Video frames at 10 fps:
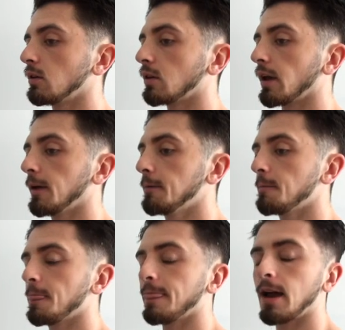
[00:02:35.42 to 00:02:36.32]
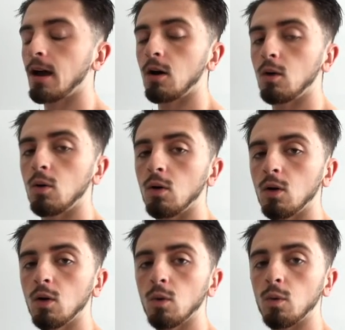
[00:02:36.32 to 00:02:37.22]
Okay, now
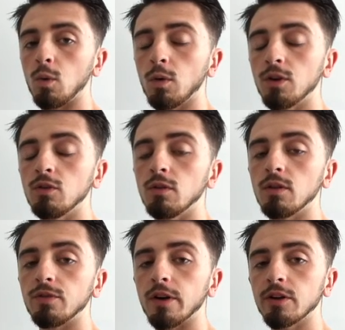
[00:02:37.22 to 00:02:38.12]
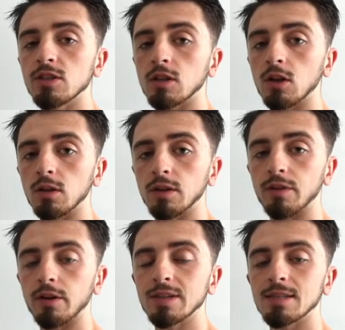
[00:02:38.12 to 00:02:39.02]
we want to do this very slowly,
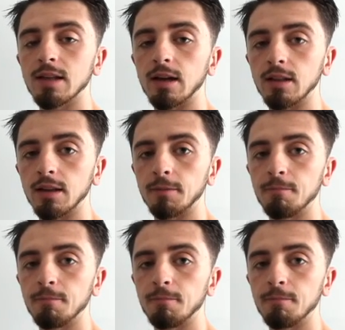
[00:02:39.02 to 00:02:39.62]
very slightly,